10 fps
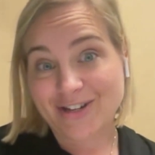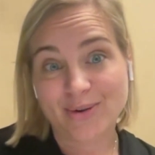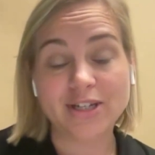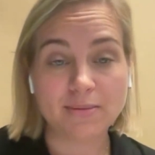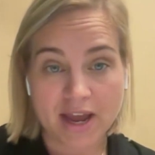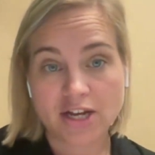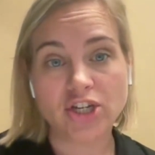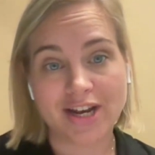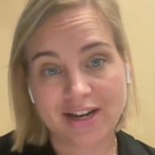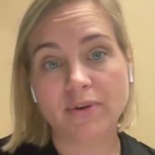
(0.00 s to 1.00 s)
doing demand
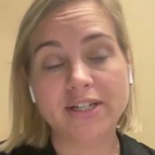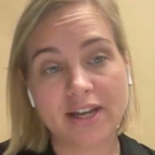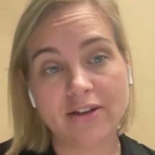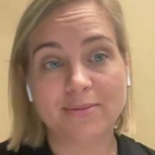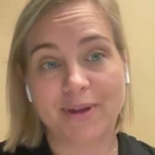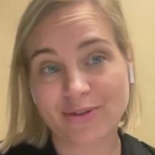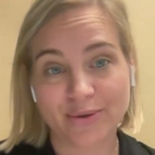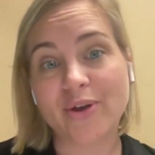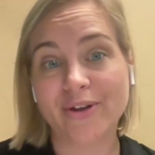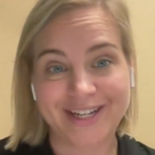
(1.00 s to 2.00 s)
gen in retail to make those
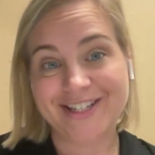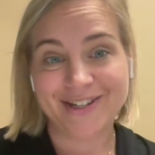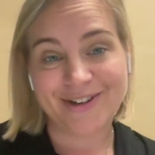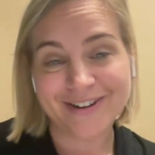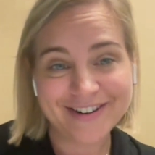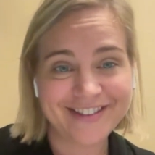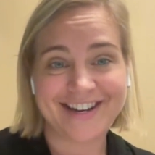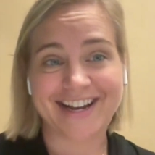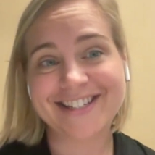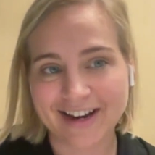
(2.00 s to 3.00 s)
calls easier the
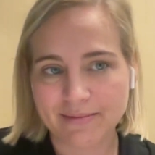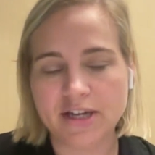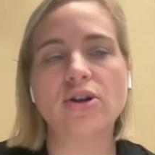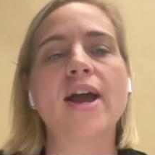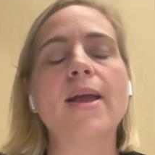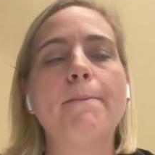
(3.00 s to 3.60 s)
next time they try.